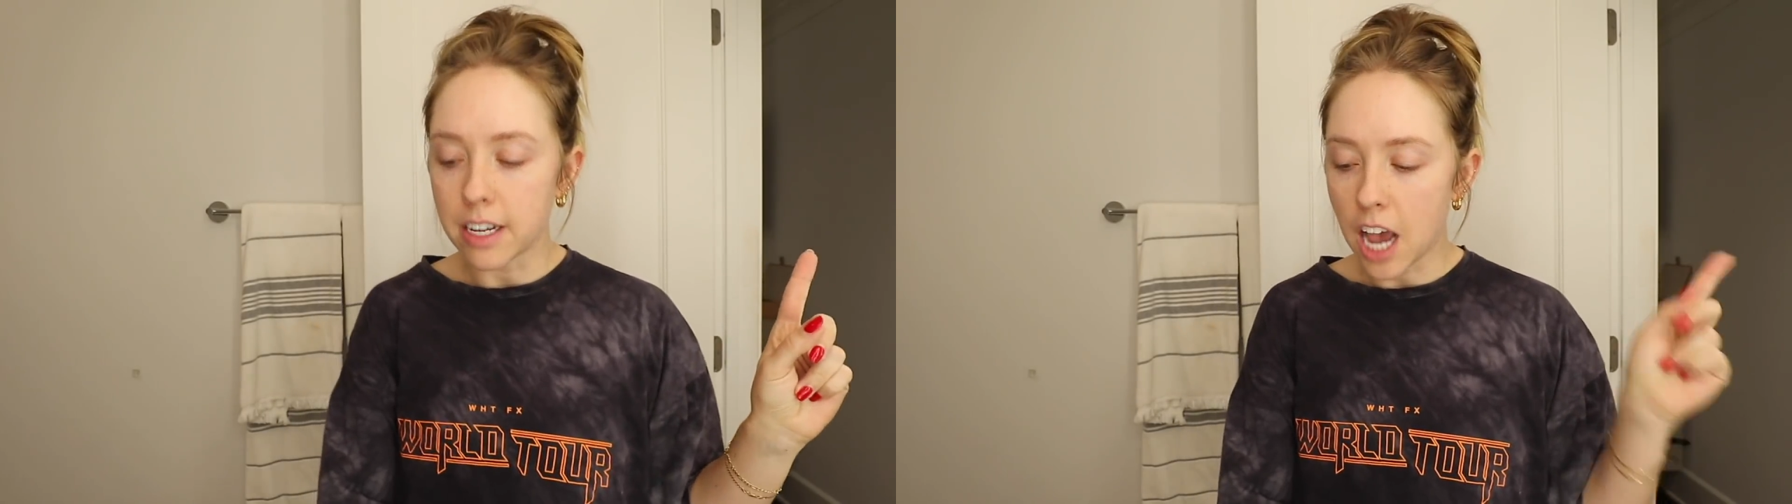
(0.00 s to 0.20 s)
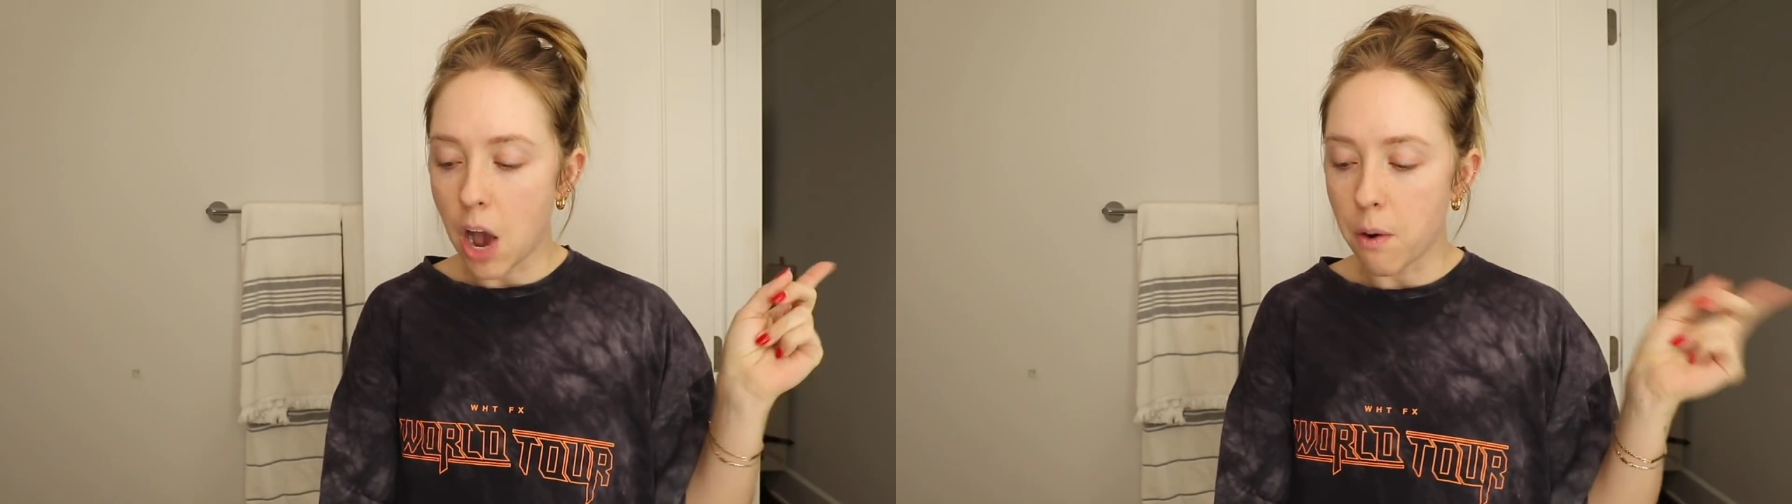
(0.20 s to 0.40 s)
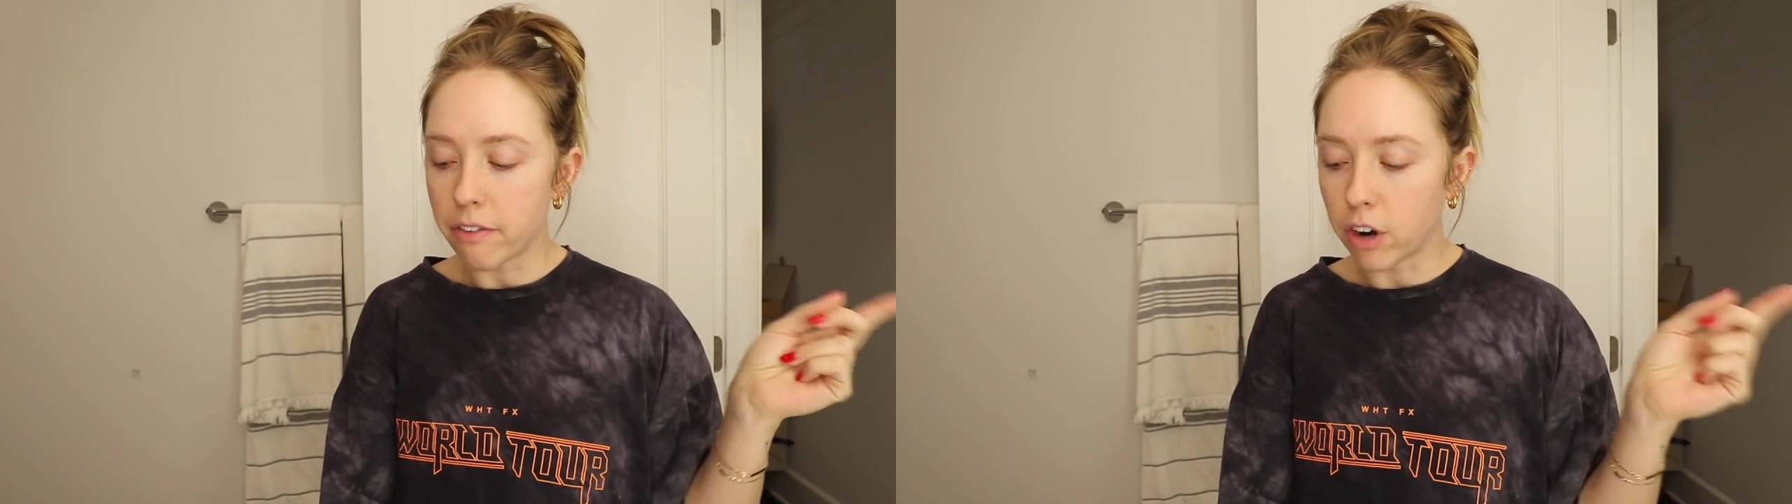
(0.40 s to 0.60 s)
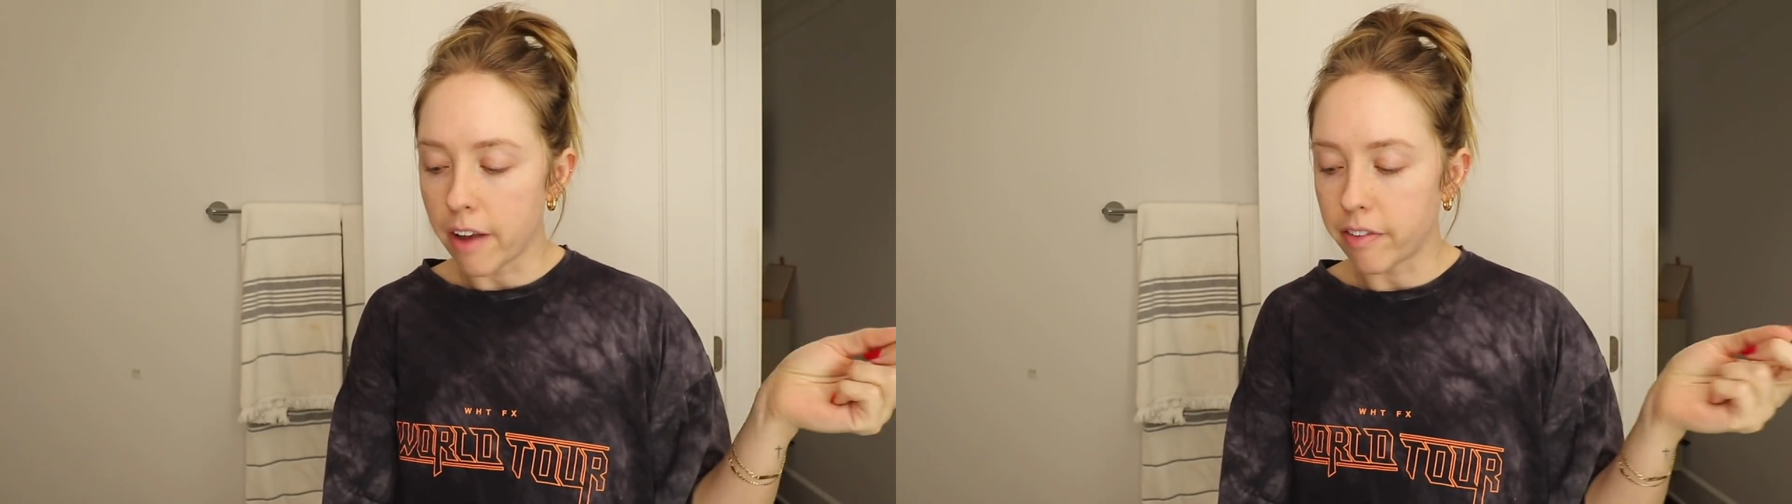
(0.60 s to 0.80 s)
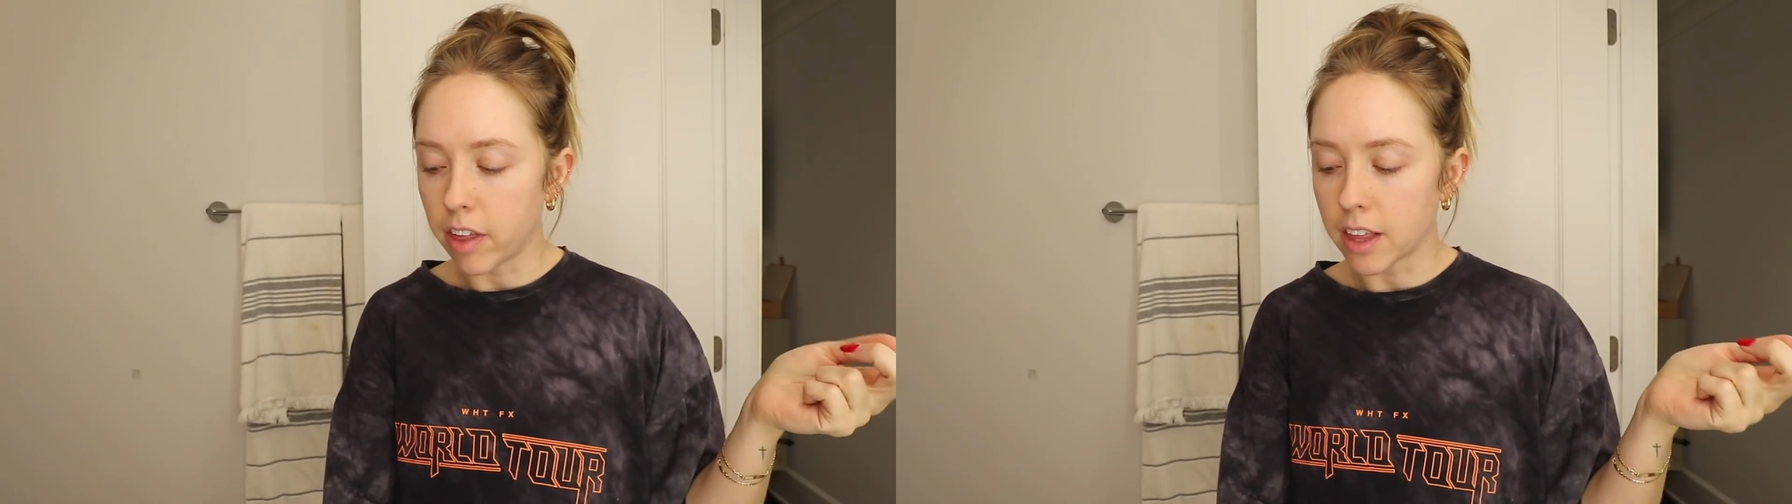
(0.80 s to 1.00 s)
However,
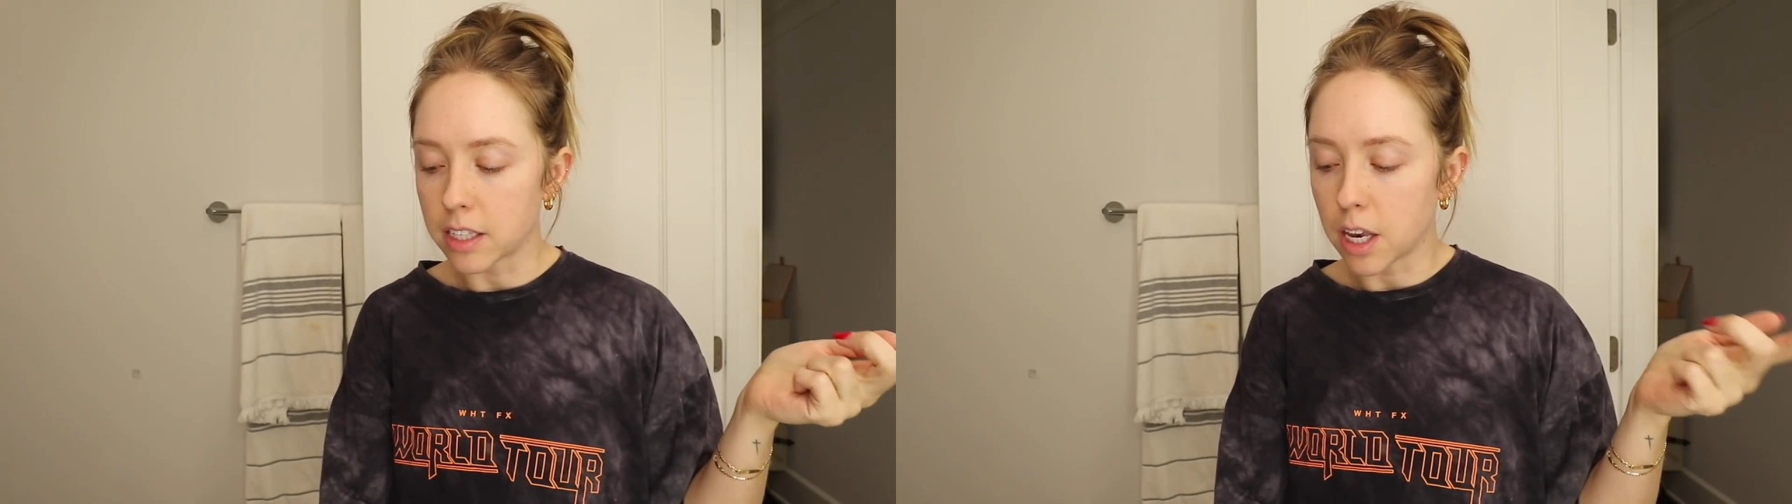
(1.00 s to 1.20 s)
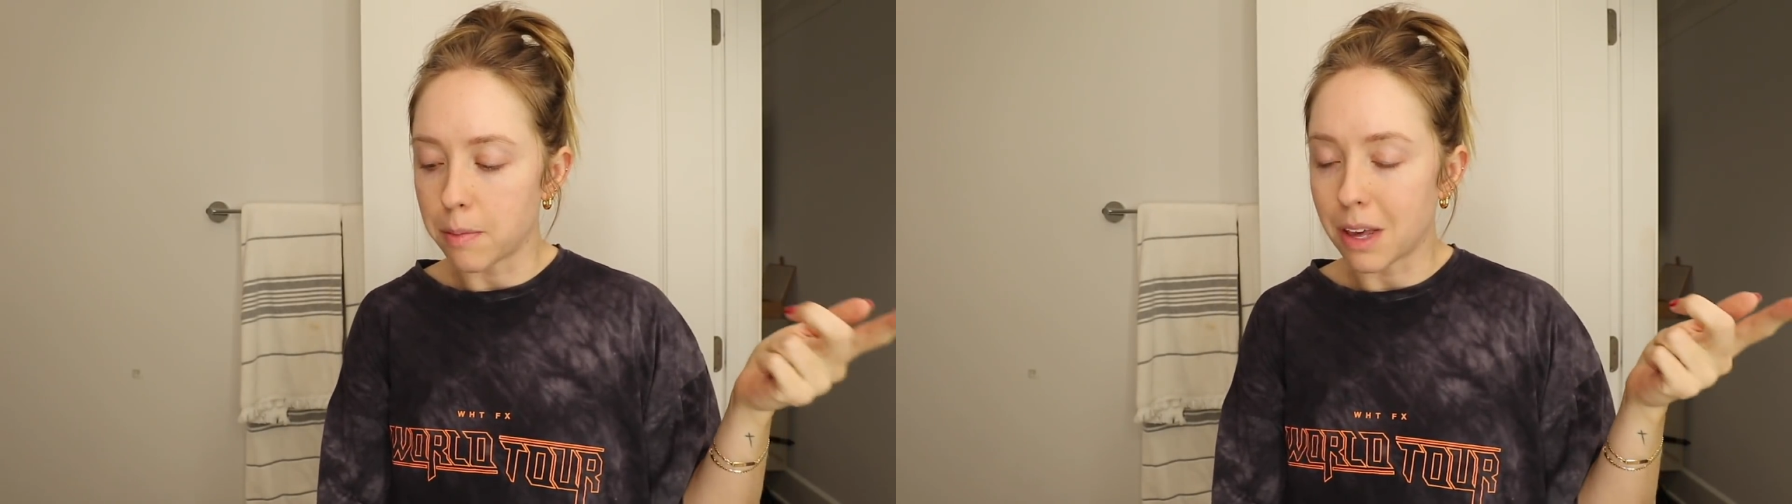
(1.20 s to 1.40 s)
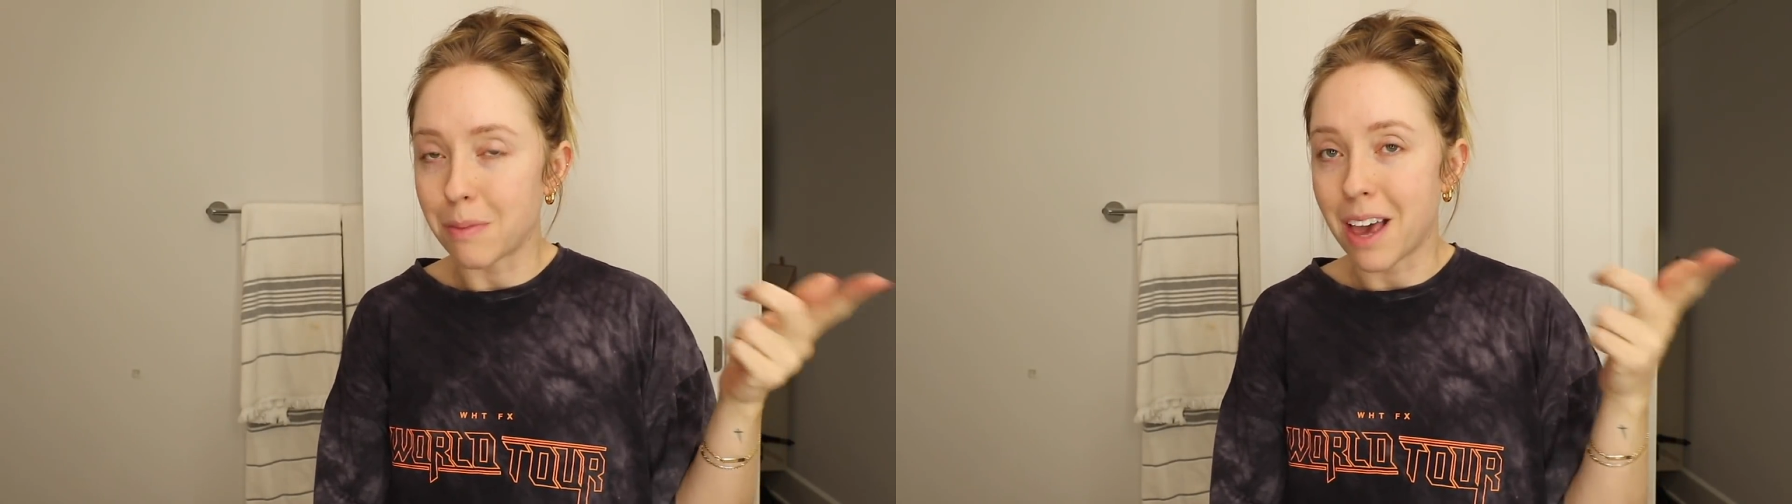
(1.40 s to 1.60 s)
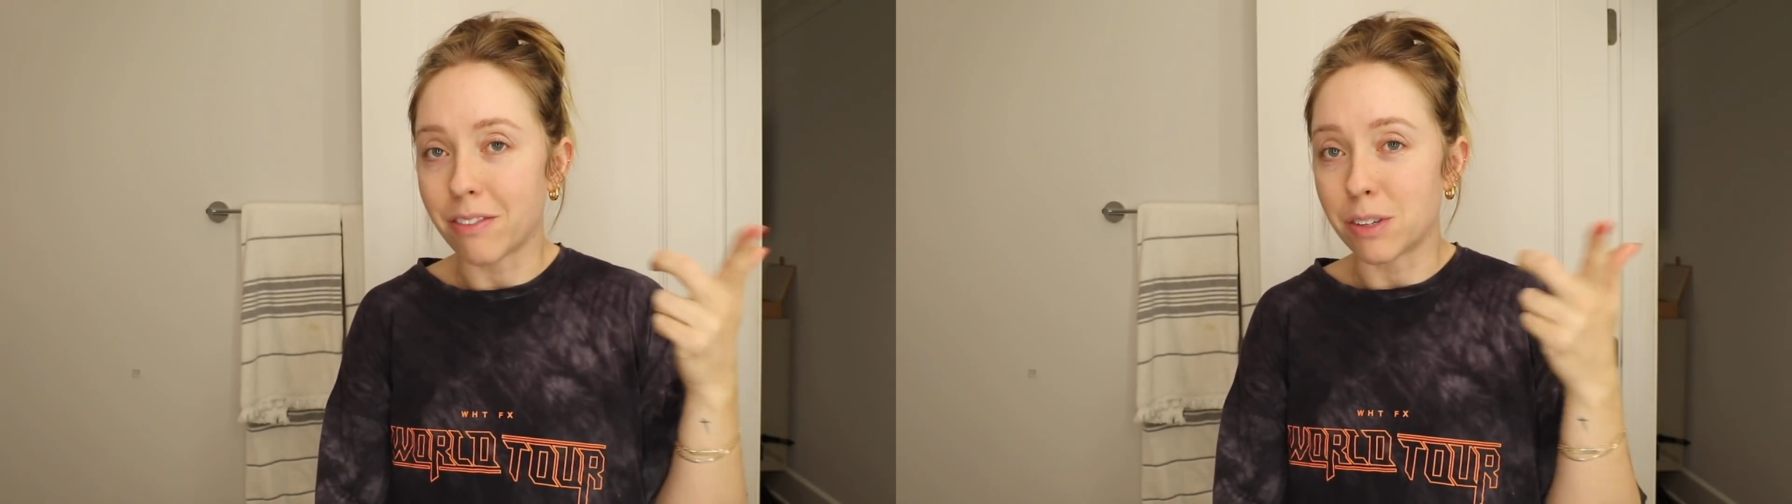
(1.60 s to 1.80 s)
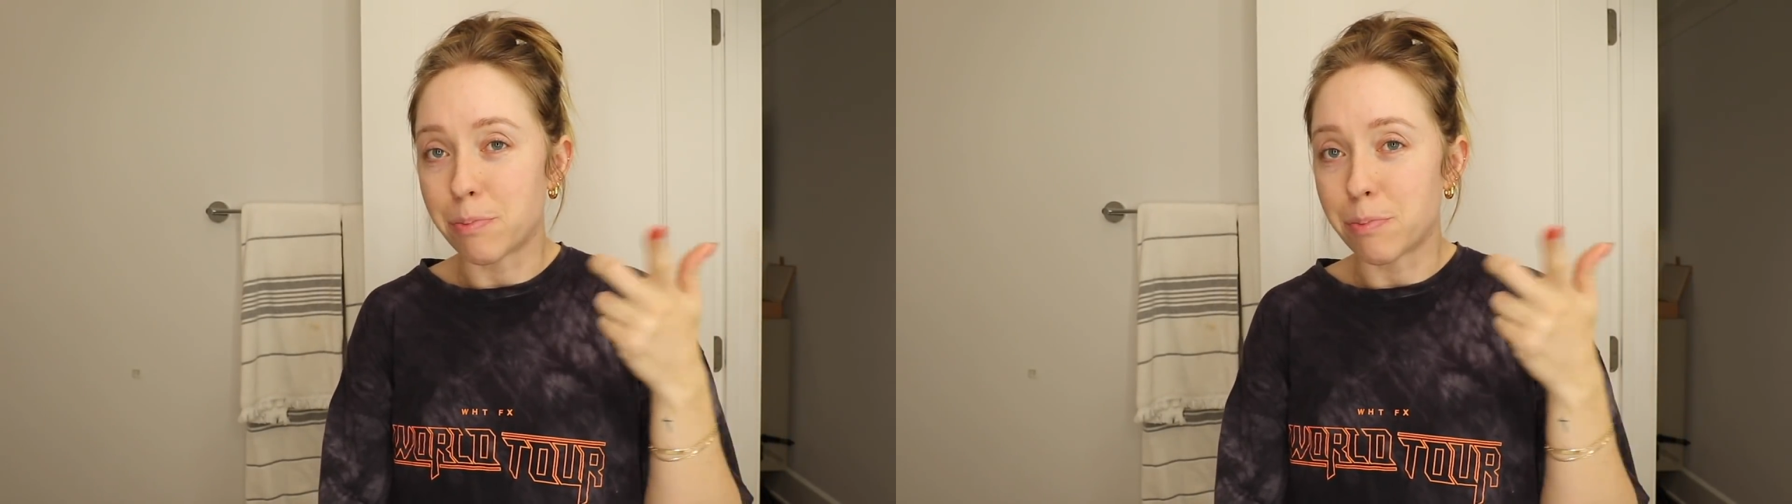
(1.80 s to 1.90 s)
I feel like that's gonna make me have to